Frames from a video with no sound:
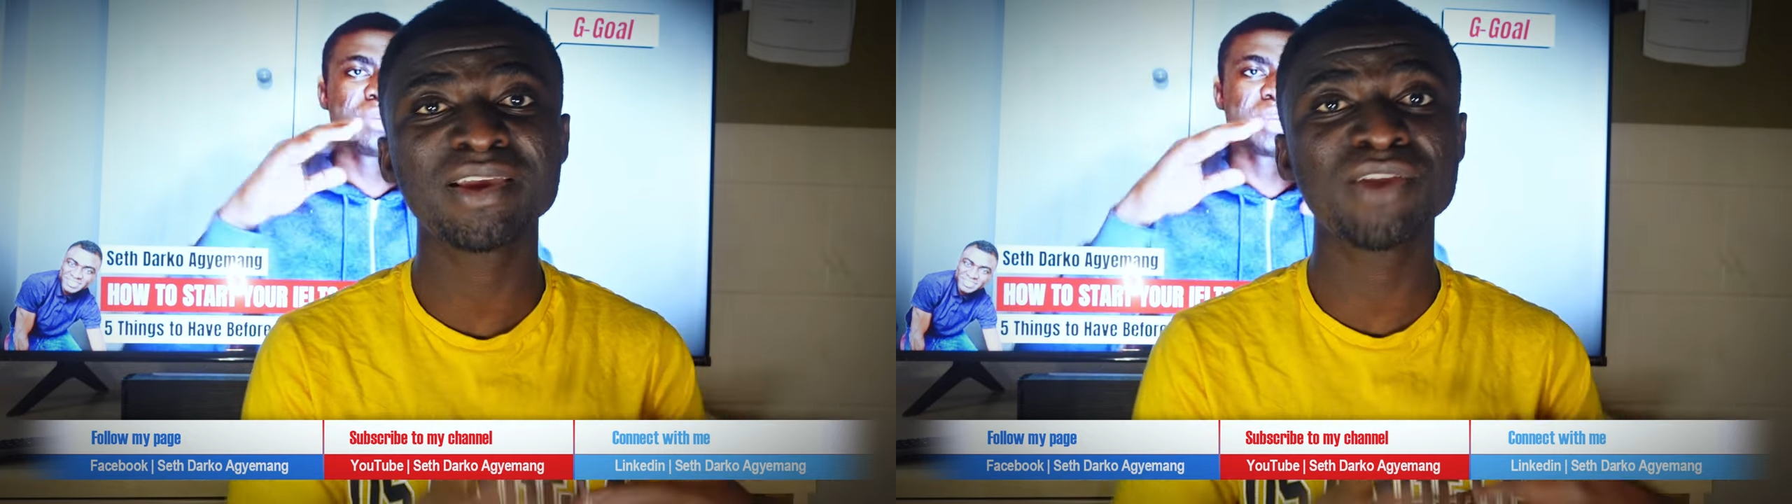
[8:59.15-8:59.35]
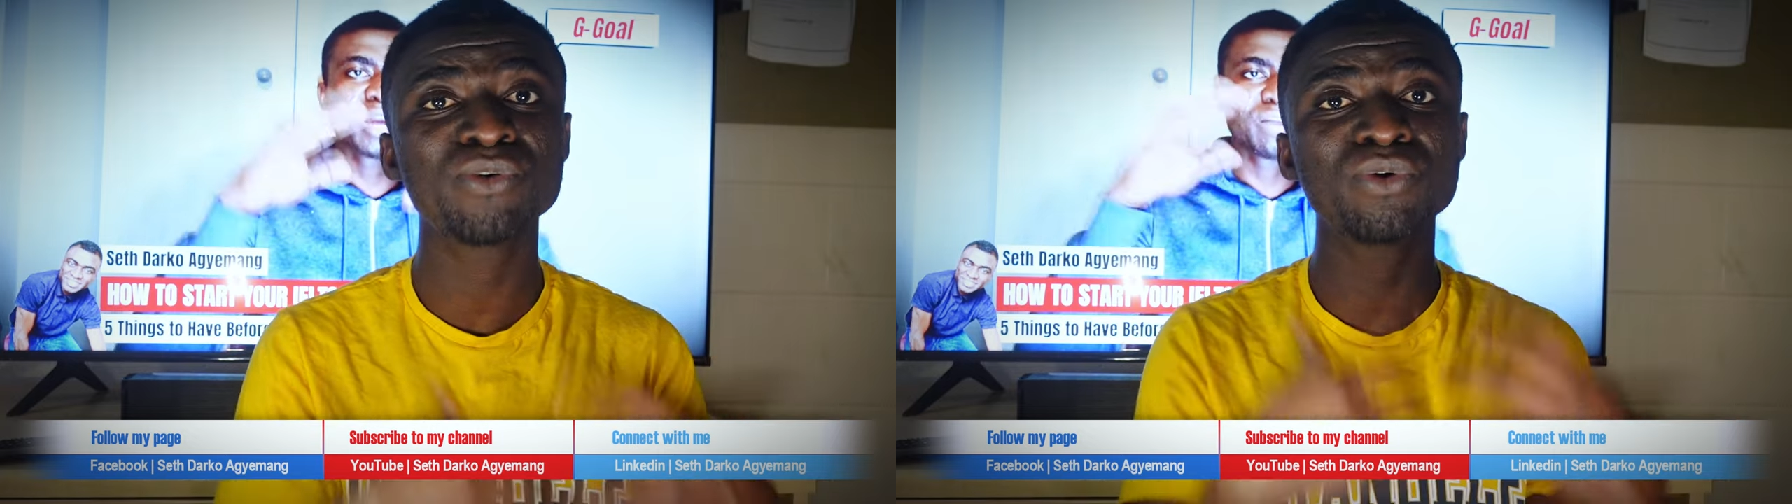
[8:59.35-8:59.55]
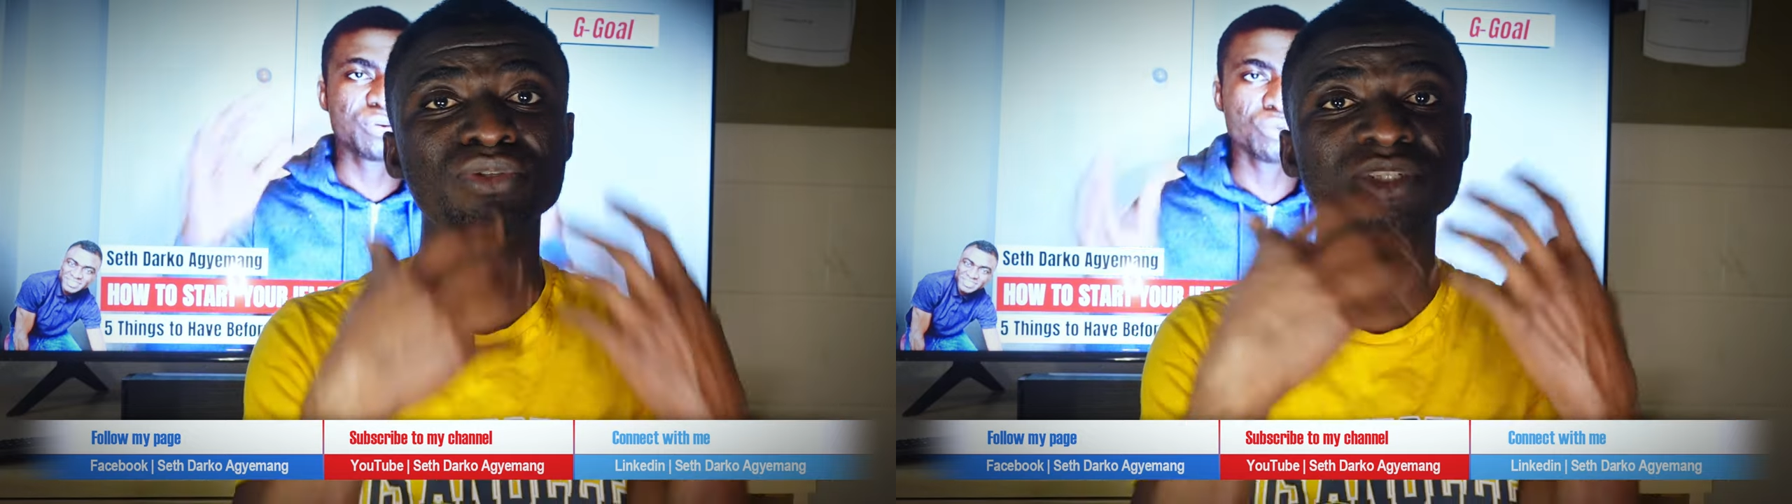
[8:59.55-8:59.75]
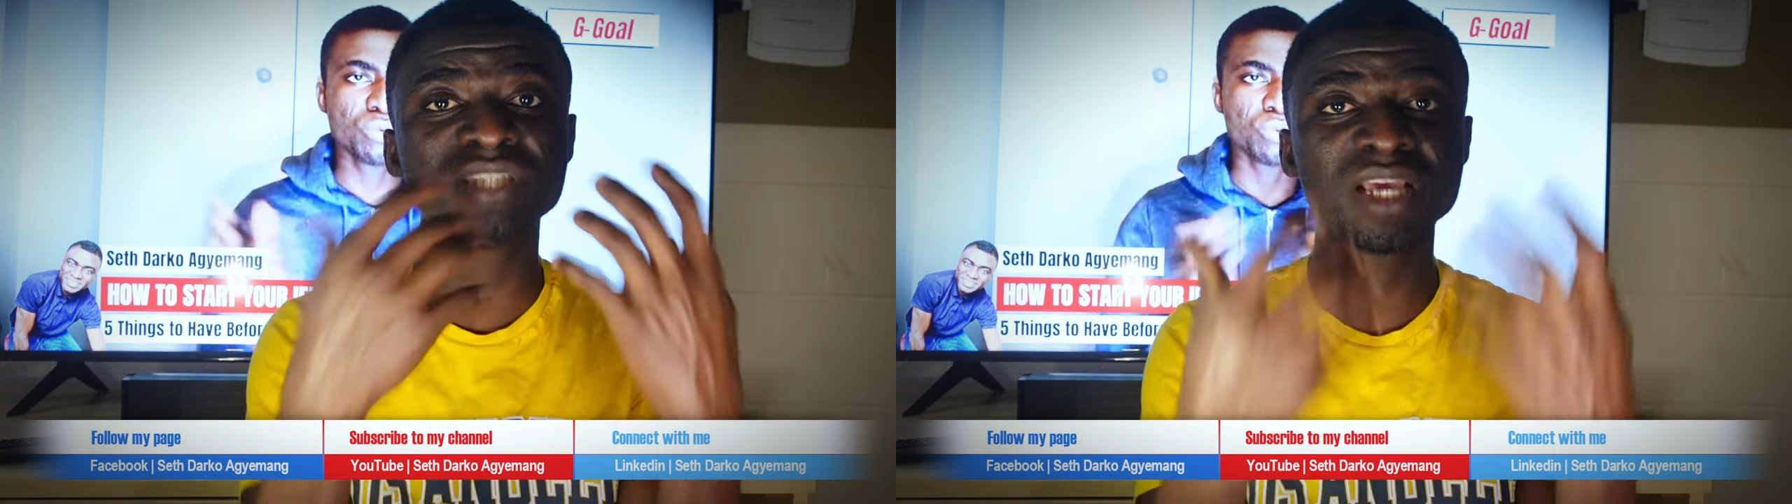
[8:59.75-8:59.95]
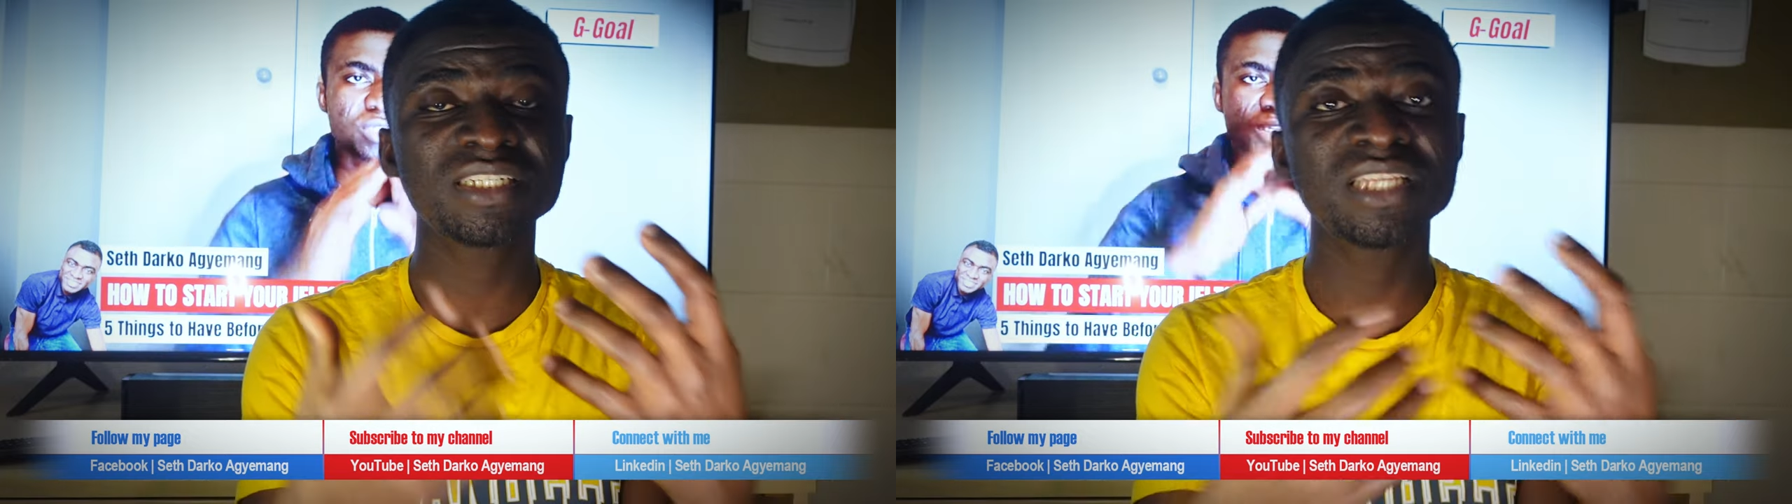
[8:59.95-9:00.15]
you're not going to
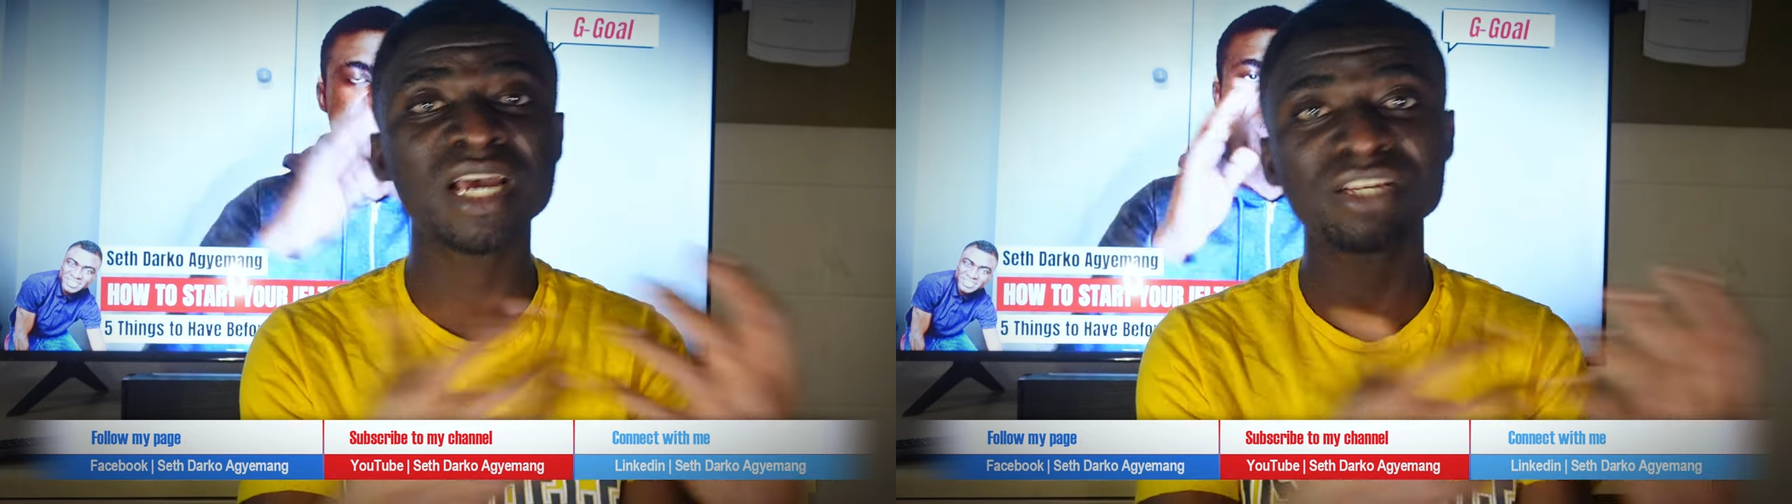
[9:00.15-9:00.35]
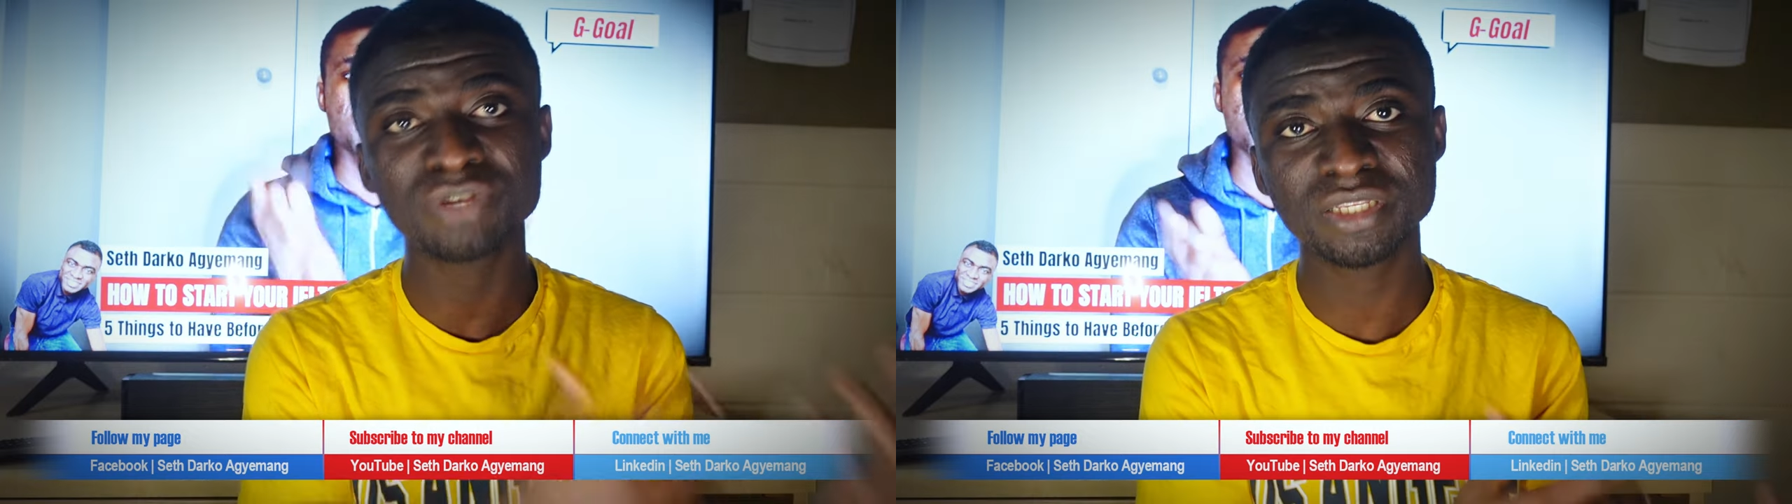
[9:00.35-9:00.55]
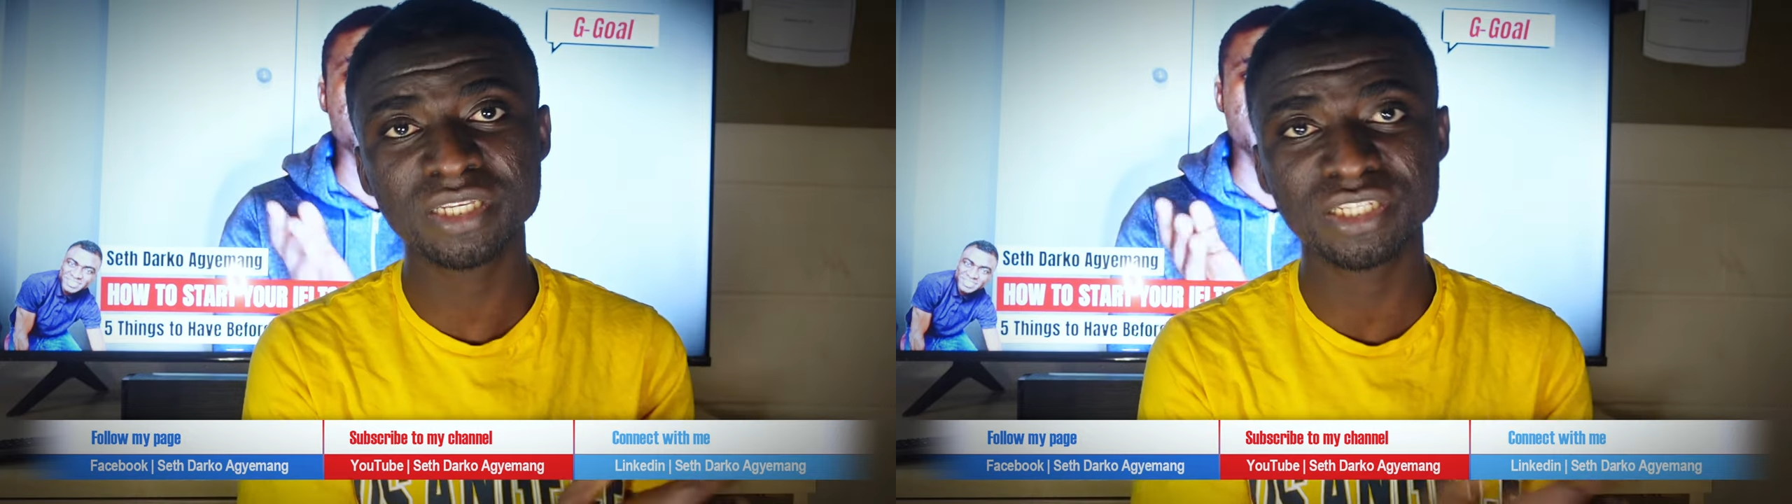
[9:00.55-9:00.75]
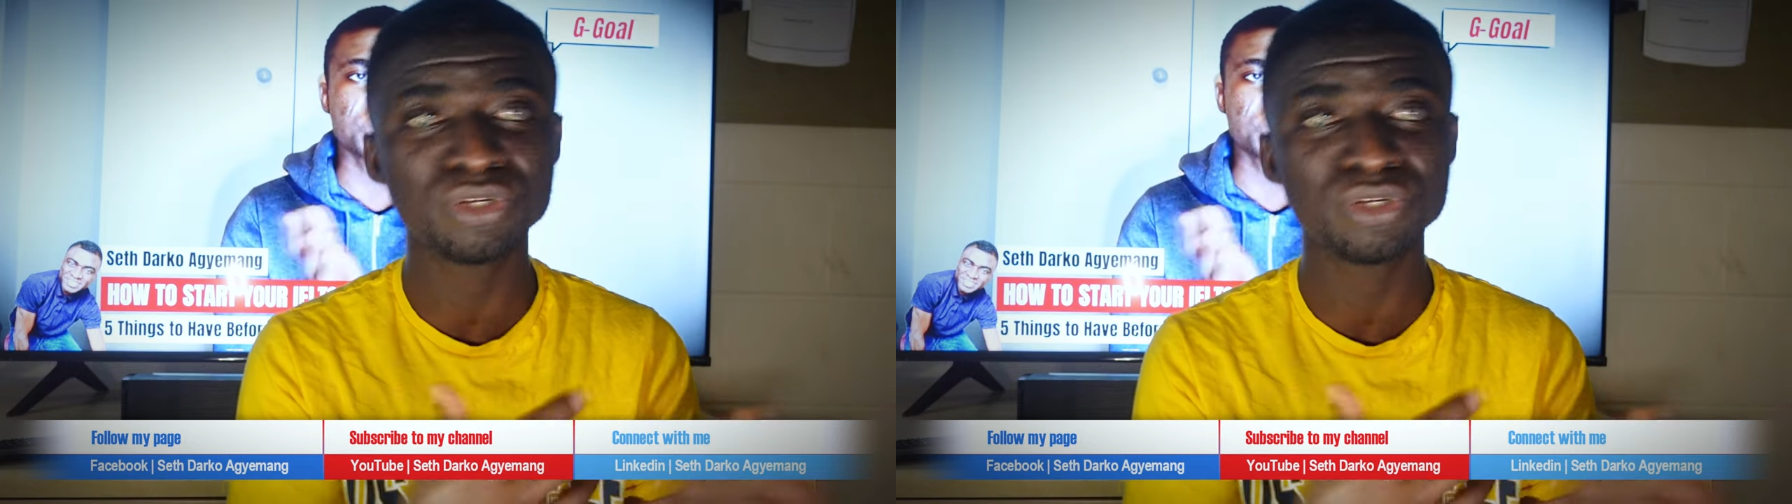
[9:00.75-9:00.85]
change that strategy.